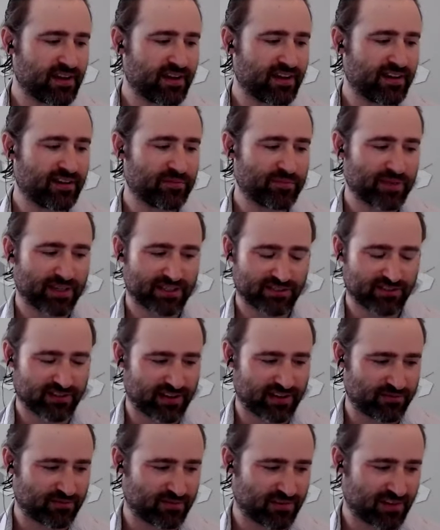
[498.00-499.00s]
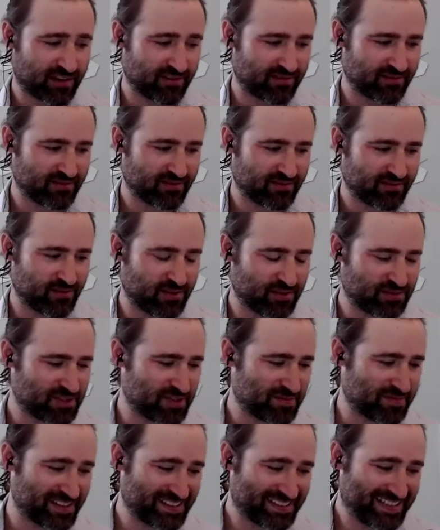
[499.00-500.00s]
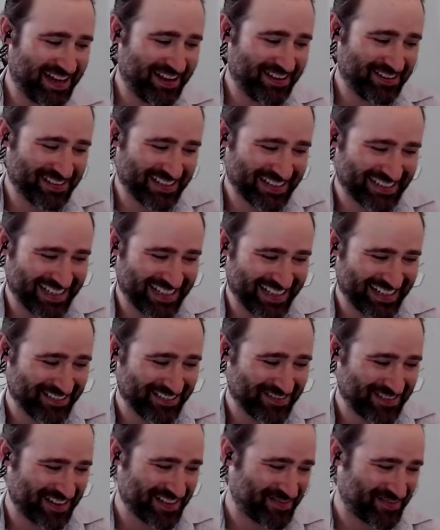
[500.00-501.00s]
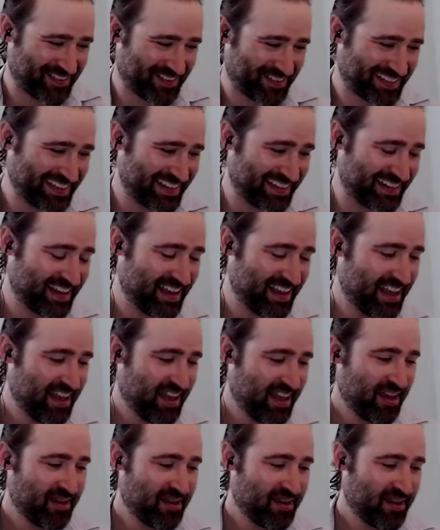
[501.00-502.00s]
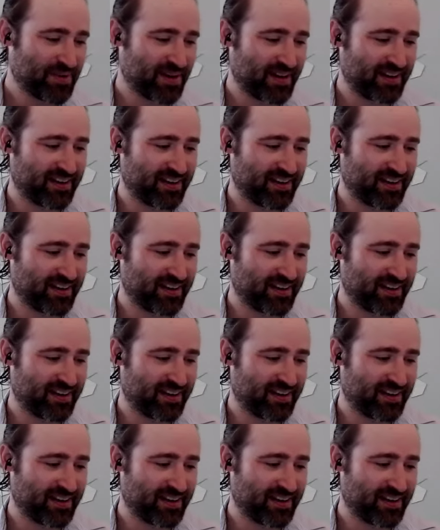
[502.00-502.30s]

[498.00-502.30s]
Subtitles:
make sure I wrote some of these down because I didn't want to forget, but